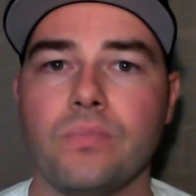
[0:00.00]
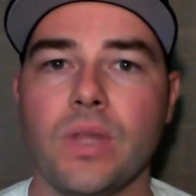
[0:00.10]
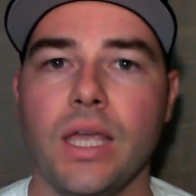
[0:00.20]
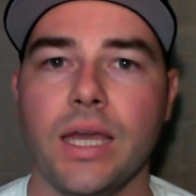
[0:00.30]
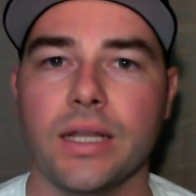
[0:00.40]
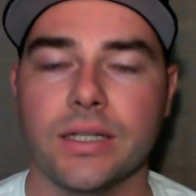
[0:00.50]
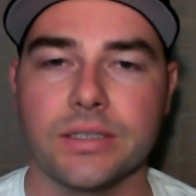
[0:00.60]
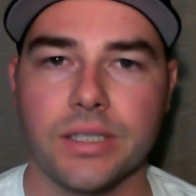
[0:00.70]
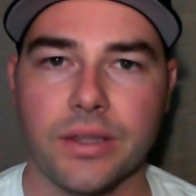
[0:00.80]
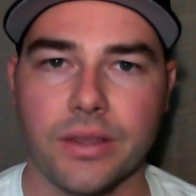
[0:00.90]
And I'd like to
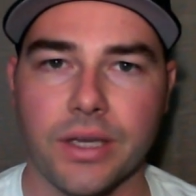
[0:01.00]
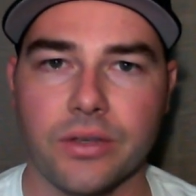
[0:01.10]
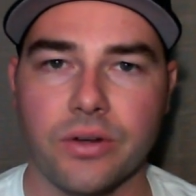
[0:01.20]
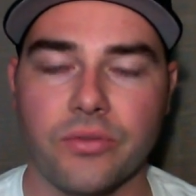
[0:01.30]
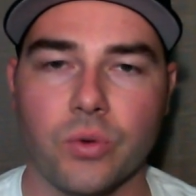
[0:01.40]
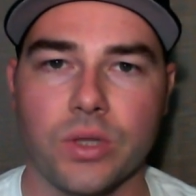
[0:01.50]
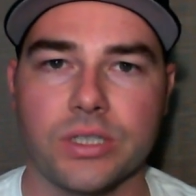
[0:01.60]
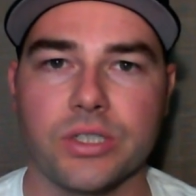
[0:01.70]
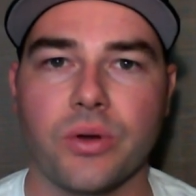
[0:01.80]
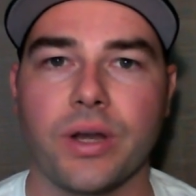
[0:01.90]
say thank you to everyone
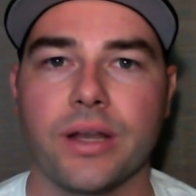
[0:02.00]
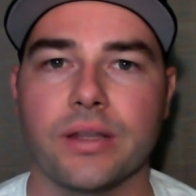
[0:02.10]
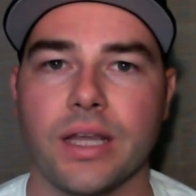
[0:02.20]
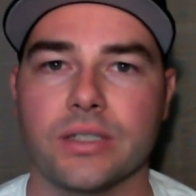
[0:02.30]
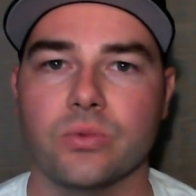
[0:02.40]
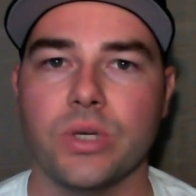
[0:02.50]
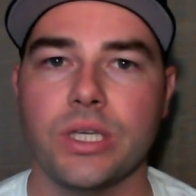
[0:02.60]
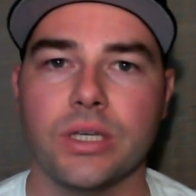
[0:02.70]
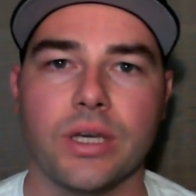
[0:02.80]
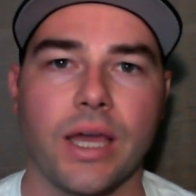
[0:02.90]
that's donated in the last
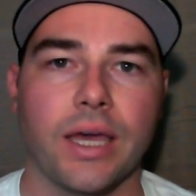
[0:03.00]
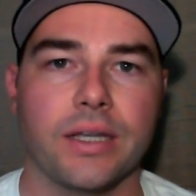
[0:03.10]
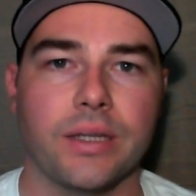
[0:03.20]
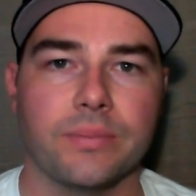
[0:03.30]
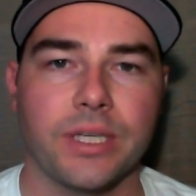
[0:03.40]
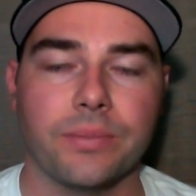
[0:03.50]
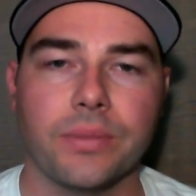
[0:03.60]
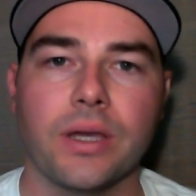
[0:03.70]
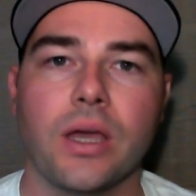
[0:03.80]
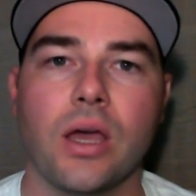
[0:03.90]
week at
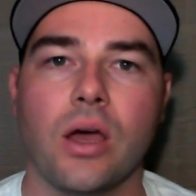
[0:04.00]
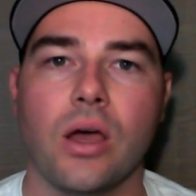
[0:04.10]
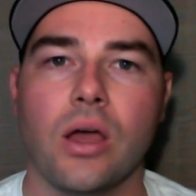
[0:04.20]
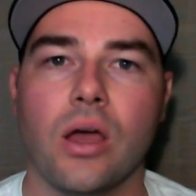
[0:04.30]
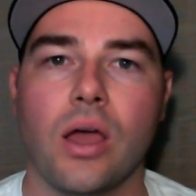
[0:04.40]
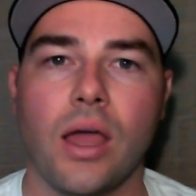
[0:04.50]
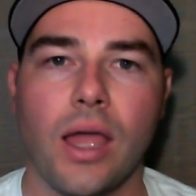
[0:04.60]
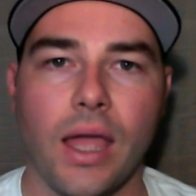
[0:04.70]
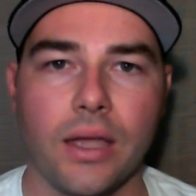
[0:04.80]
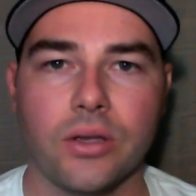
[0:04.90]

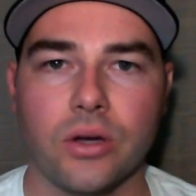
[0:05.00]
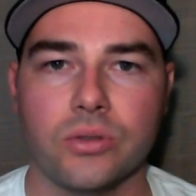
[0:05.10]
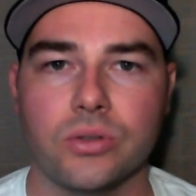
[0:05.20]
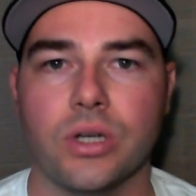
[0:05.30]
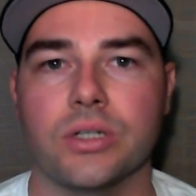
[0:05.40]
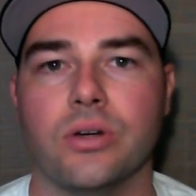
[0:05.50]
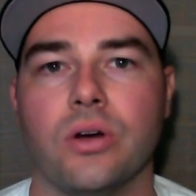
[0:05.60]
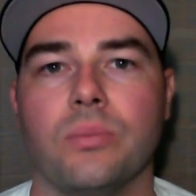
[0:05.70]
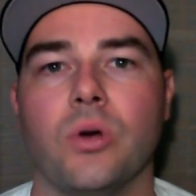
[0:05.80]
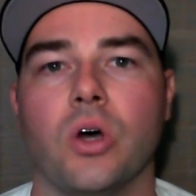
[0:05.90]

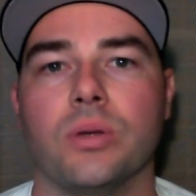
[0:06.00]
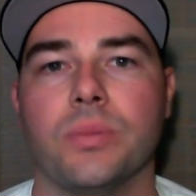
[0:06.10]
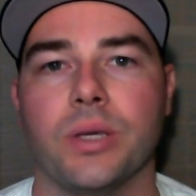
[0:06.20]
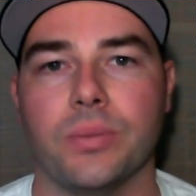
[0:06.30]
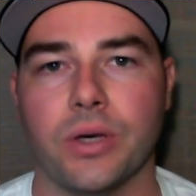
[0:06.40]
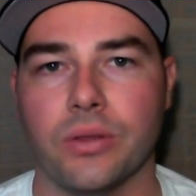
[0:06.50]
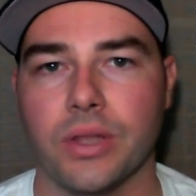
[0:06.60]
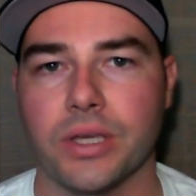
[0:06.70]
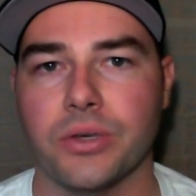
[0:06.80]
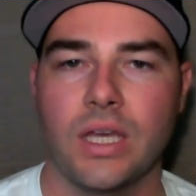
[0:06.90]
adeptape@yahoo.com on PayPal.
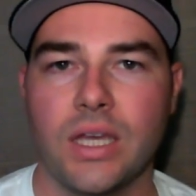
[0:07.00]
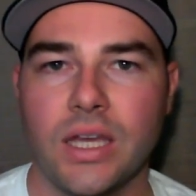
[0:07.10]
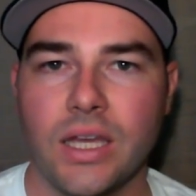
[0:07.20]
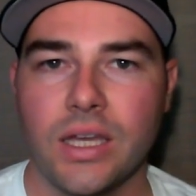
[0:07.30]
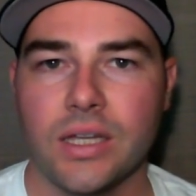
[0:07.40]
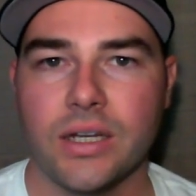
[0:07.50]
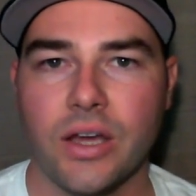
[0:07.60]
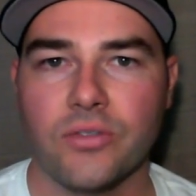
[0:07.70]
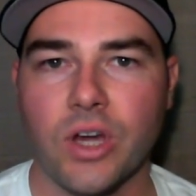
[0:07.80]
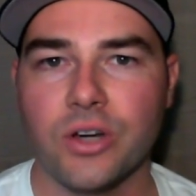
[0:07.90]
Thank you.
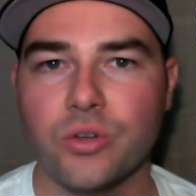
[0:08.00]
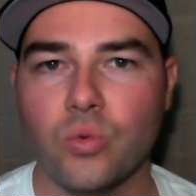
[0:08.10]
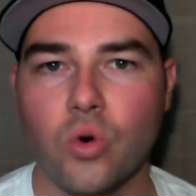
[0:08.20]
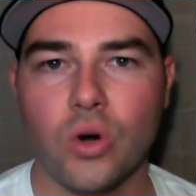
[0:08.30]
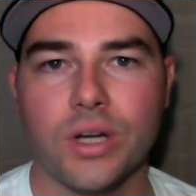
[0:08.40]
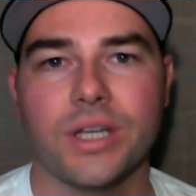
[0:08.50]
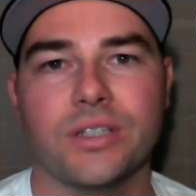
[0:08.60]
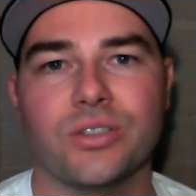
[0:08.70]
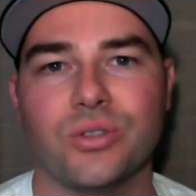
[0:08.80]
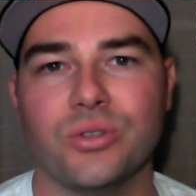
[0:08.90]
Now I've got a new warning
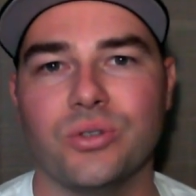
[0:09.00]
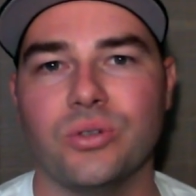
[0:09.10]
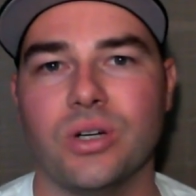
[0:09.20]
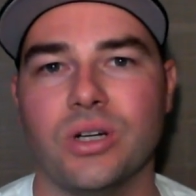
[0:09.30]
to